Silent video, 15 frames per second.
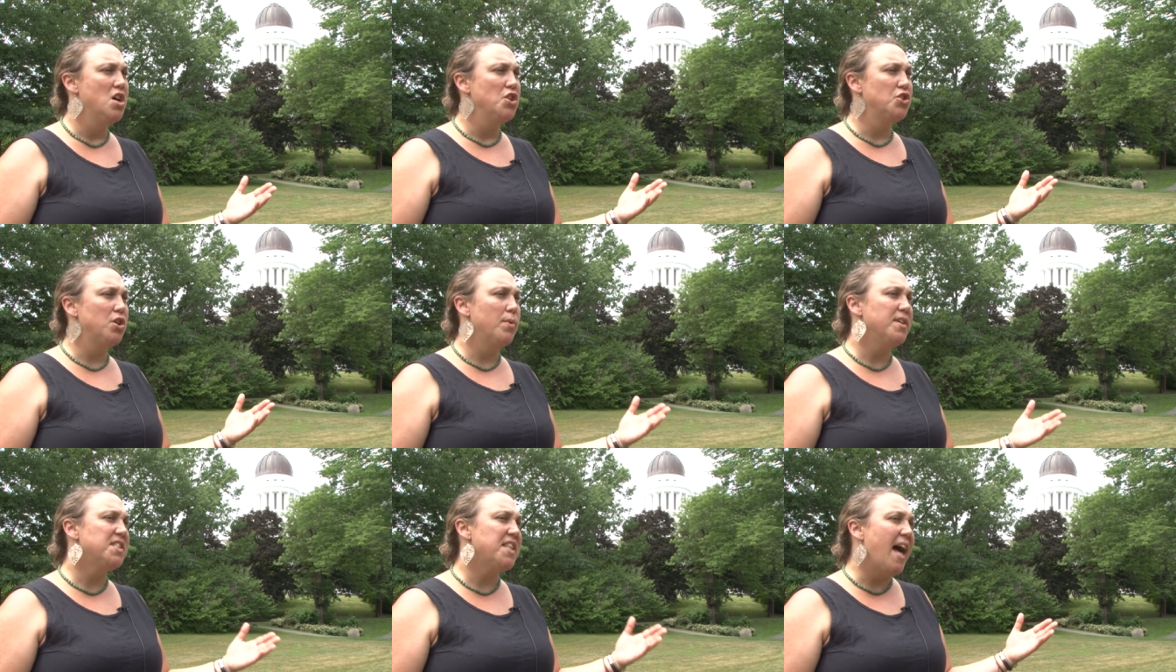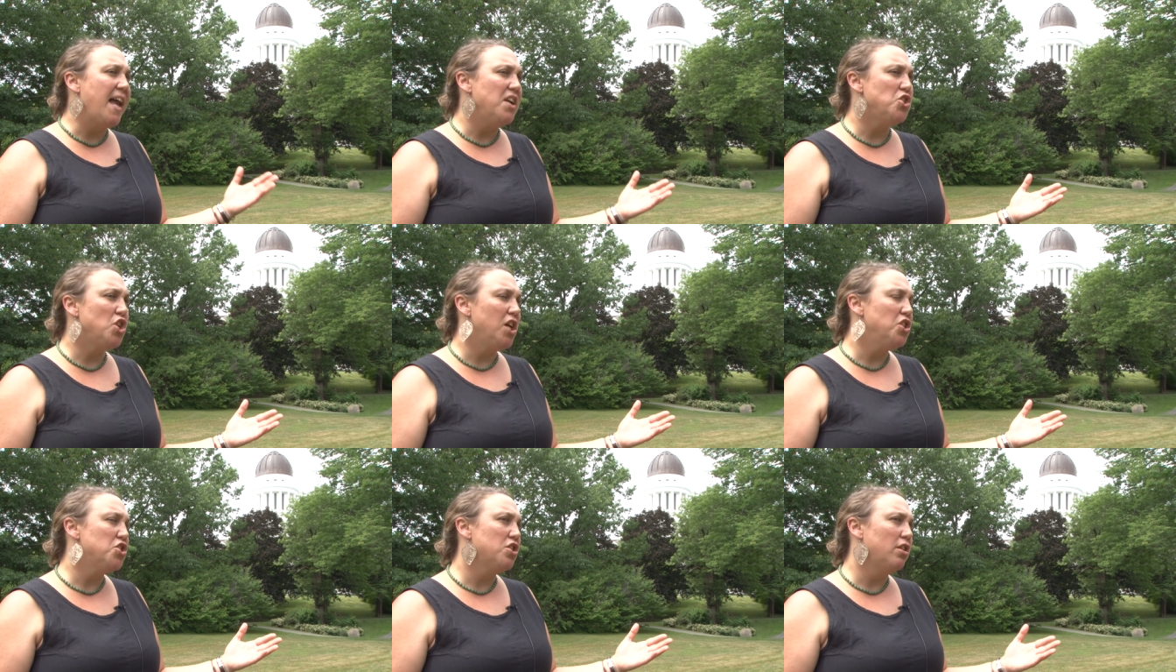So is that a
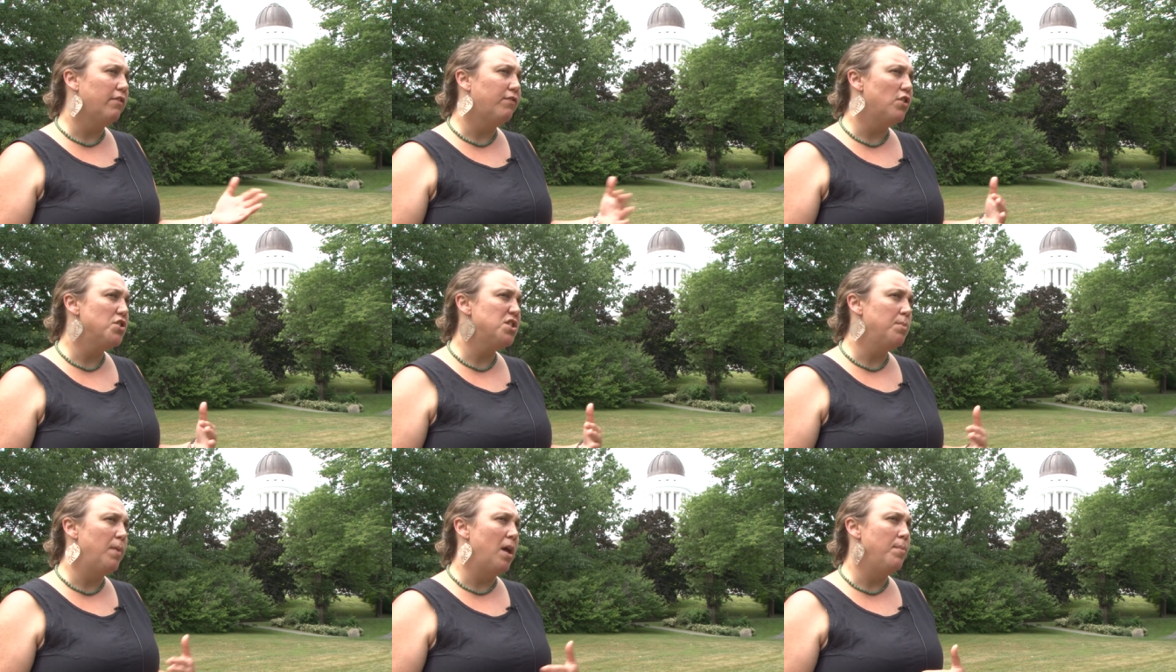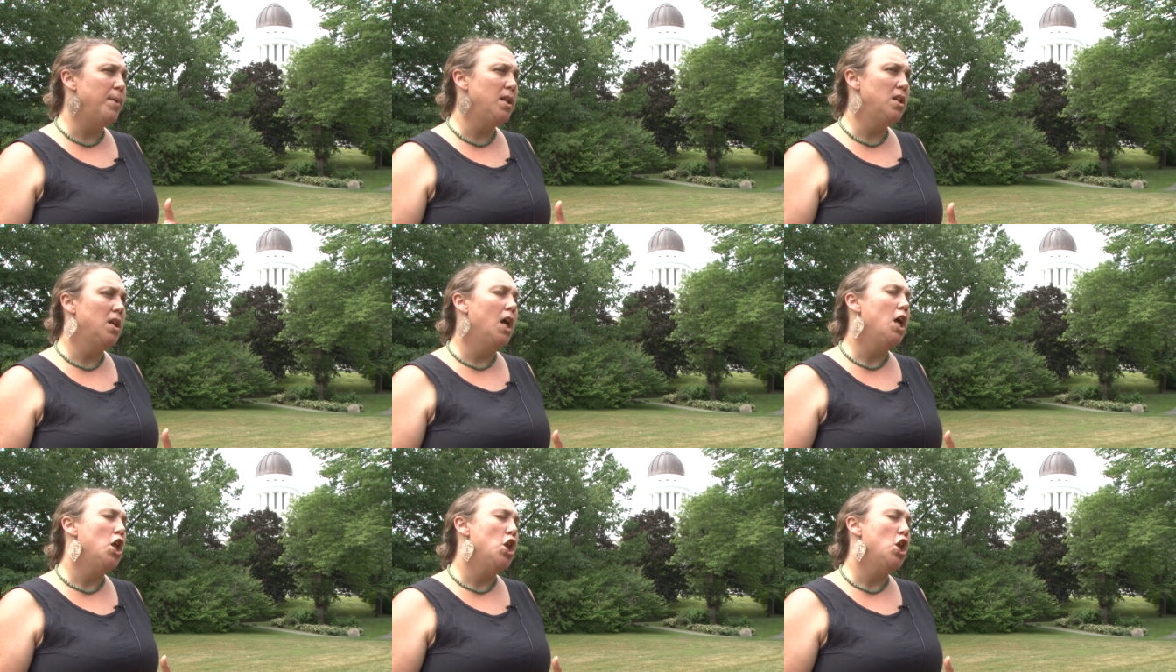change to the First Amendment?